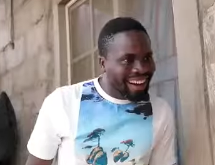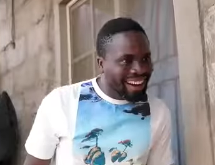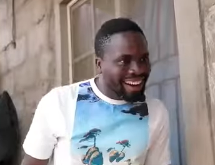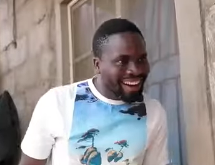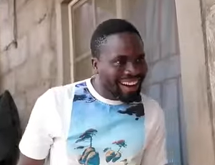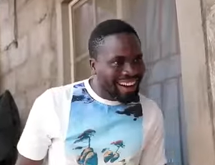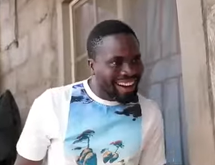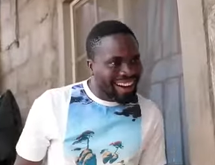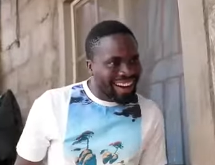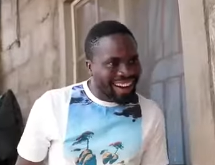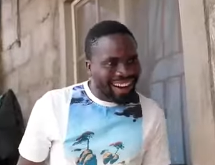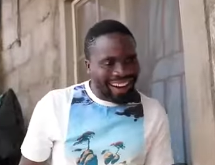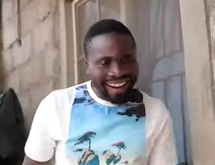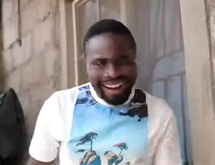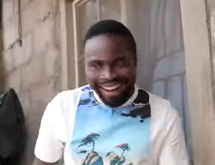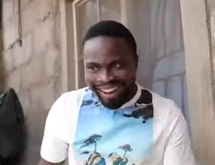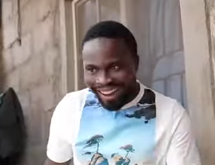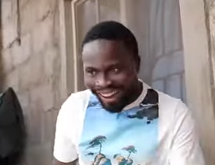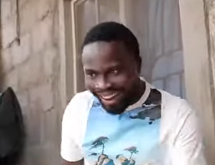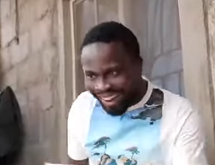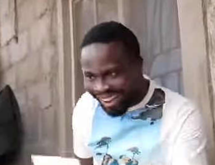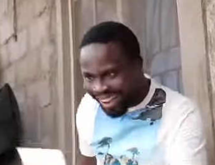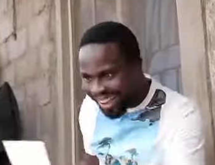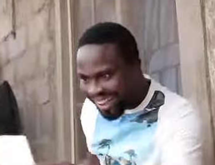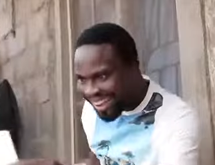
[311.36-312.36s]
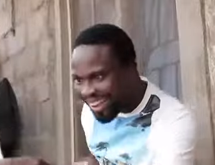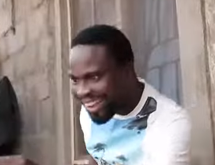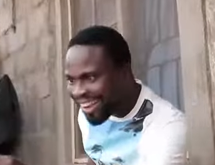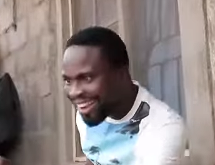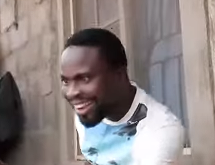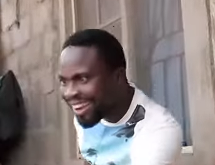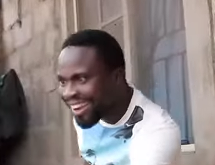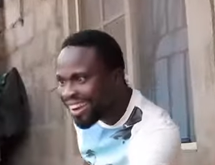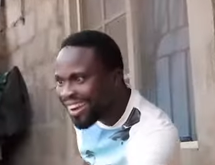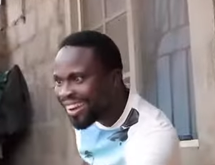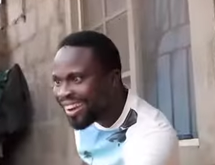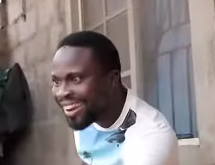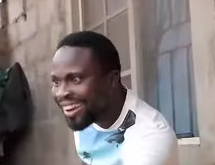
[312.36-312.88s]

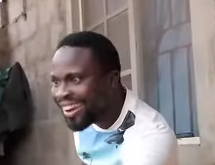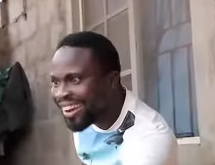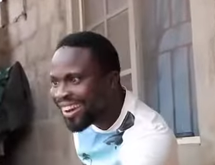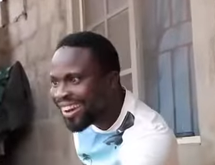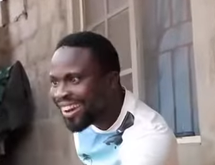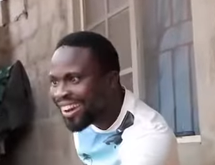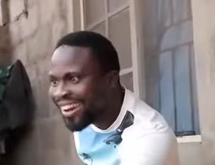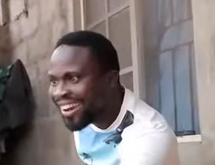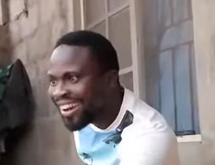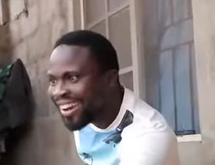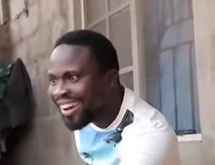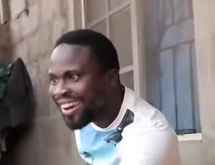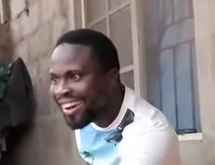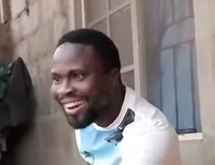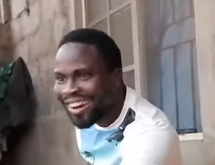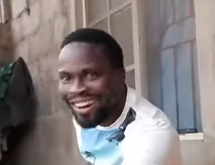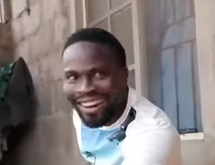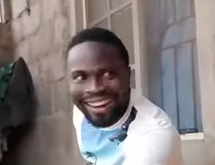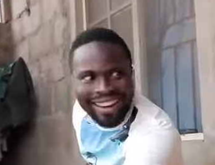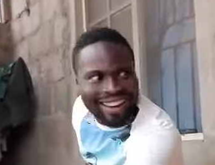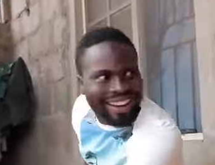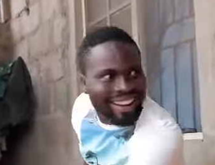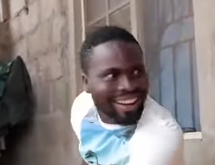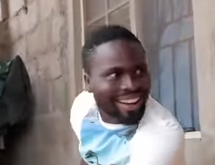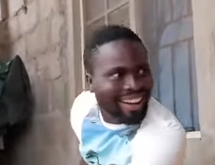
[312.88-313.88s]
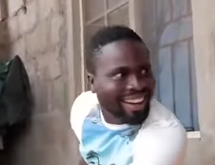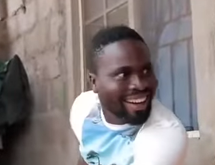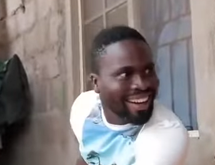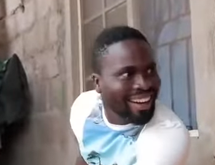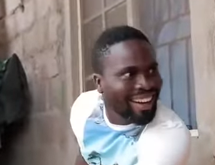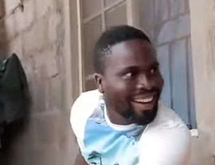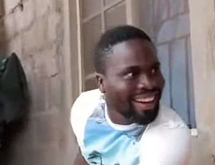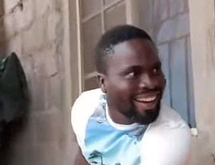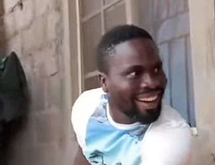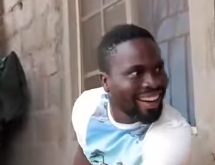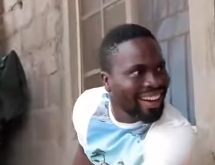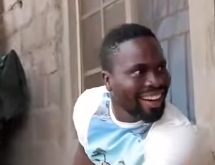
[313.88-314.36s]
Nothing is said.